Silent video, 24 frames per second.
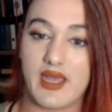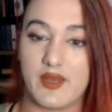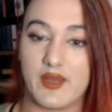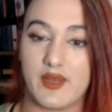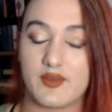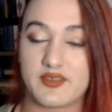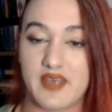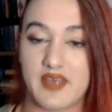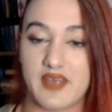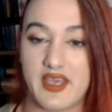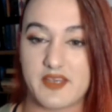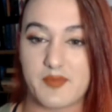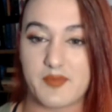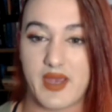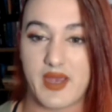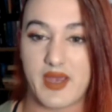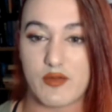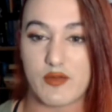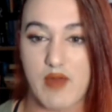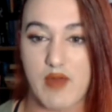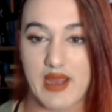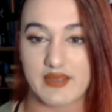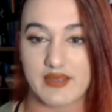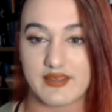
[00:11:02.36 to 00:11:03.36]
utilize my
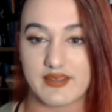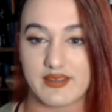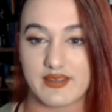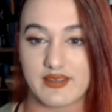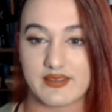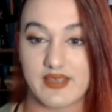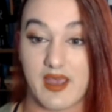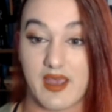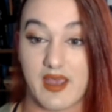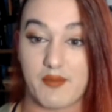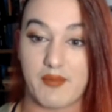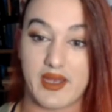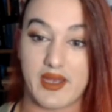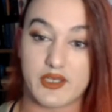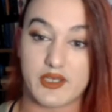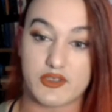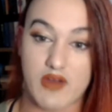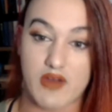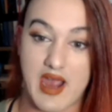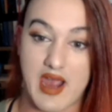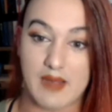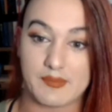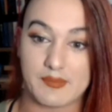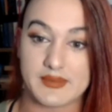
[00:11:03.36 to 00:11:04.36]
erectors and my
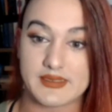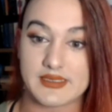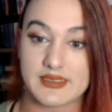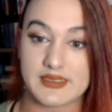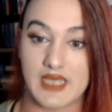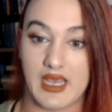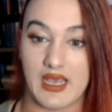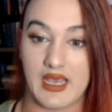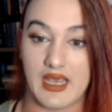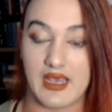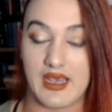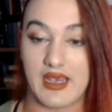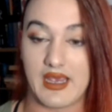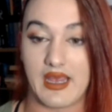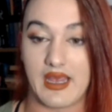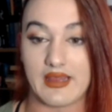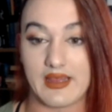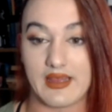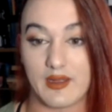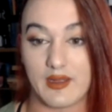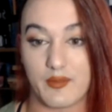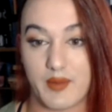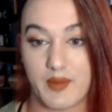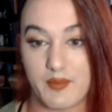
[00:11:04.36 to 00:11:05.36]
traps a
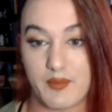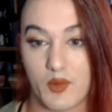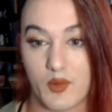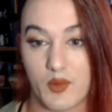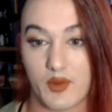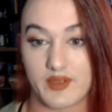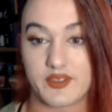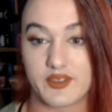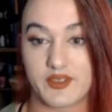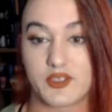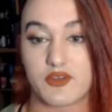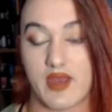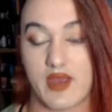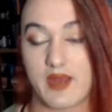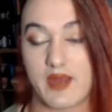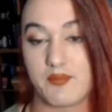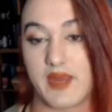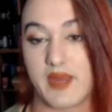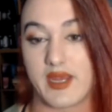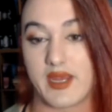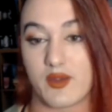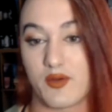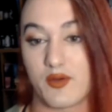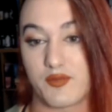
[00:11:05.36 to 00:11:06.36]
little bit more to try and
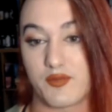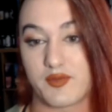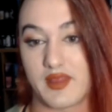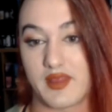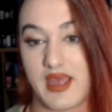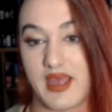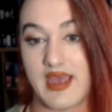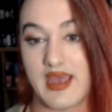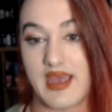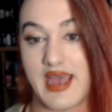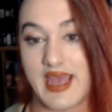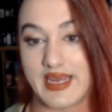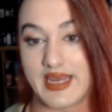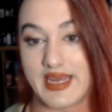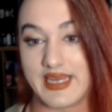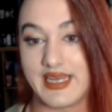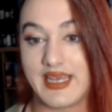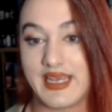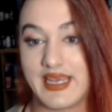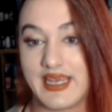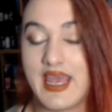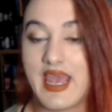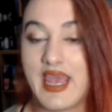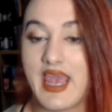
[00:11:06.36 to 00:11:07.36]
make up for that height.
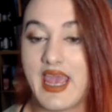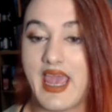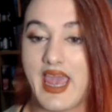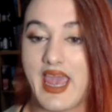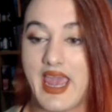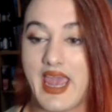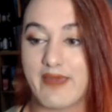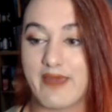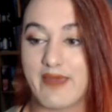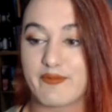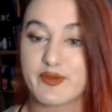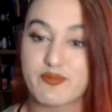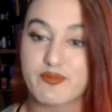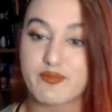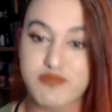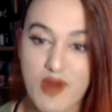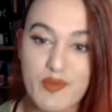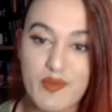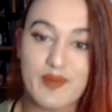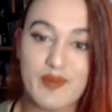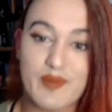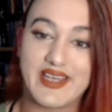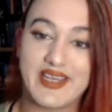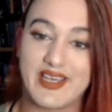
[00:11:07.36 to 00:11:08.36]
It's
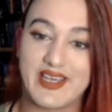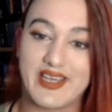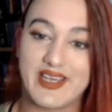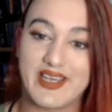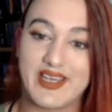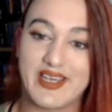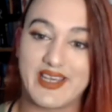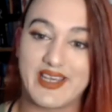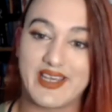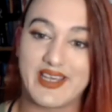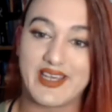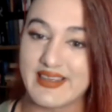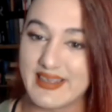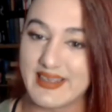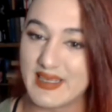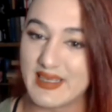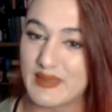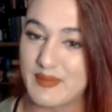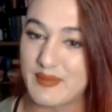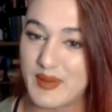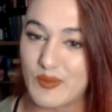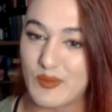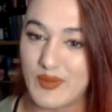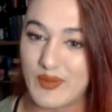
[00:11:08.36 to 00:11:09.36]
probably going to look a
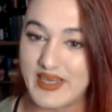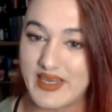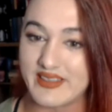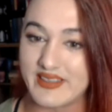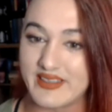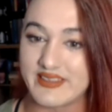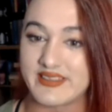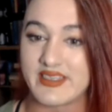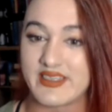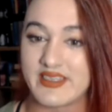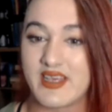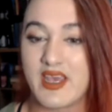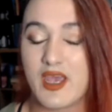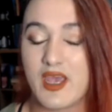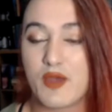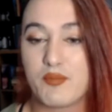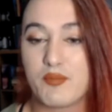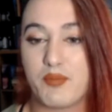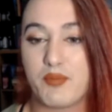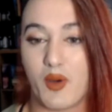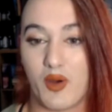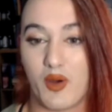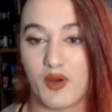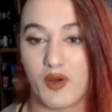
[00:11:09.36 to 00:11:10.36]
little bit weird,
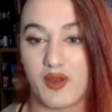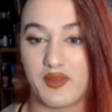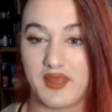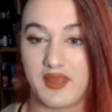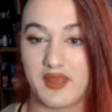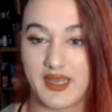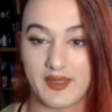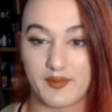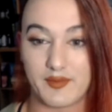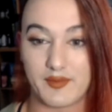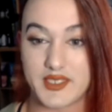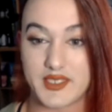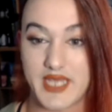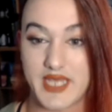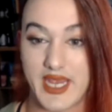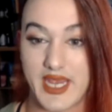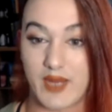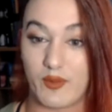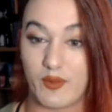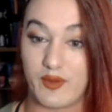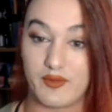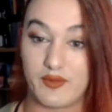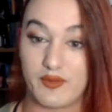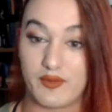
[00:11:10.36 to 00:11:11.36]
but at the end of the day,
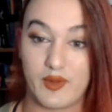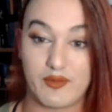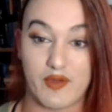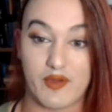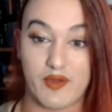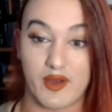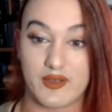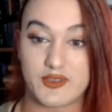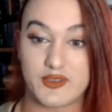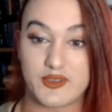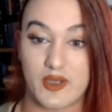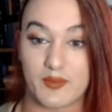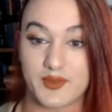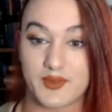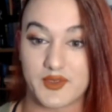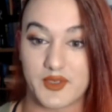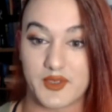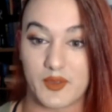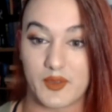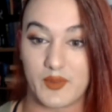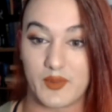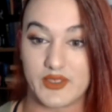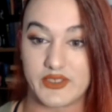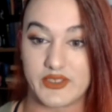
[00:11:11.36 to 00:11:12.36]
we've got a job to
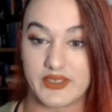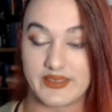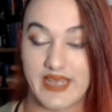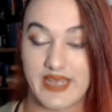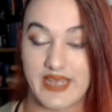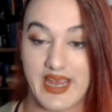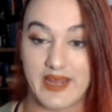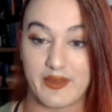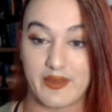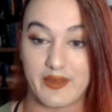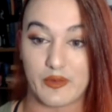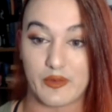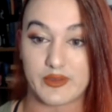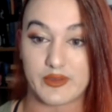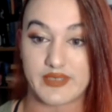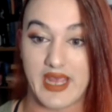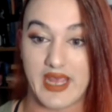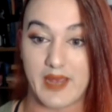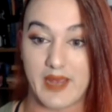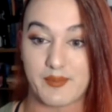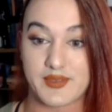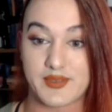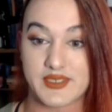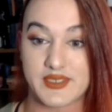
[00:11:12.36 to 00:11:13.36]
do, which is getting those
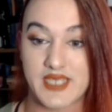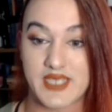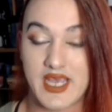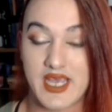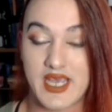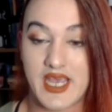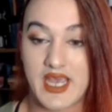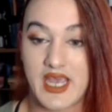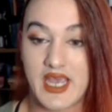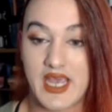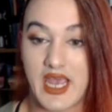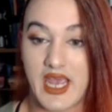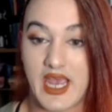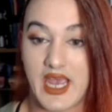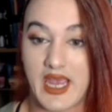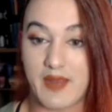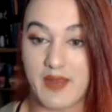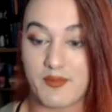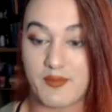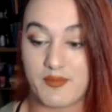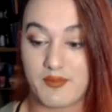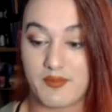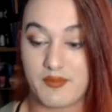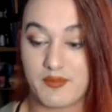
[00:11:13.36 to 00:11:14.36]
steps,
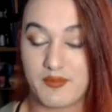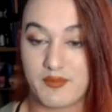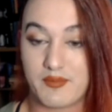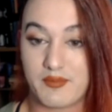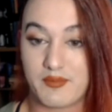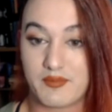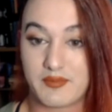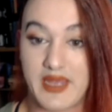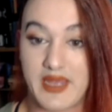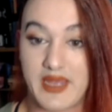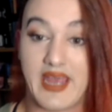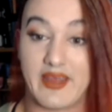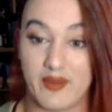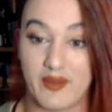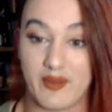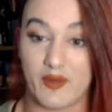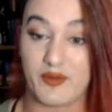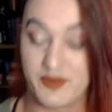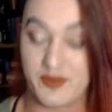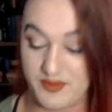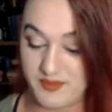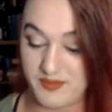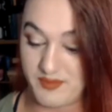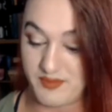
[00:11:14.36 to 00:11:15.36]
getting
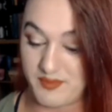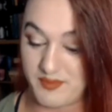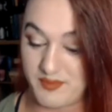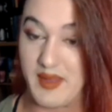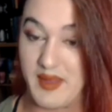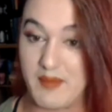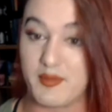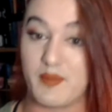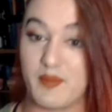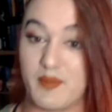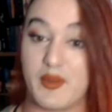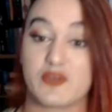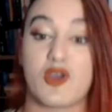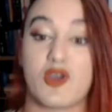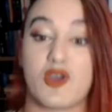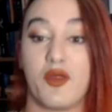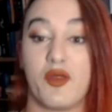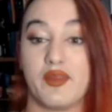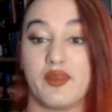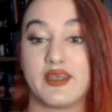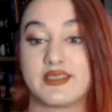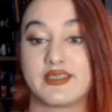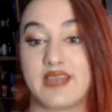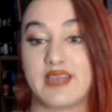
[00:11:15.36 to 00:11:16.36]
those implements
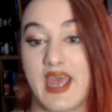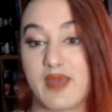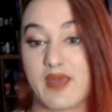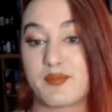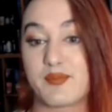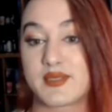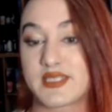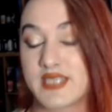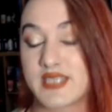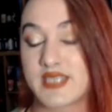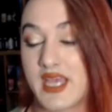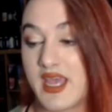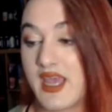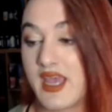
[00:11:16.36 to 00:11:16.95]
on the steps.